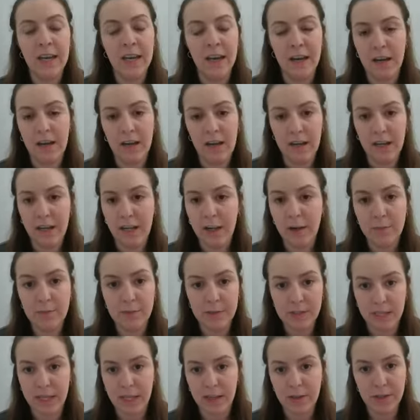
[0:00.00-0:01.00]
uh, help
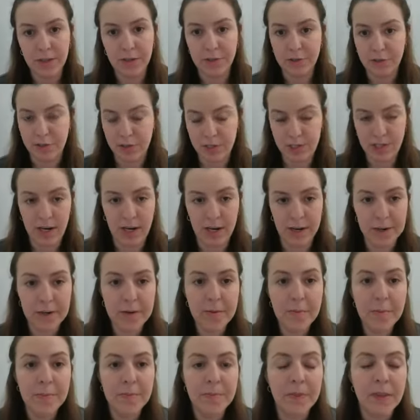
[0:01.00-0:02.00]
scale your
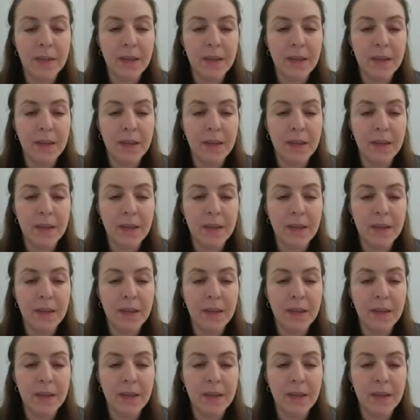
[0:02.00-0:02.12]
startup.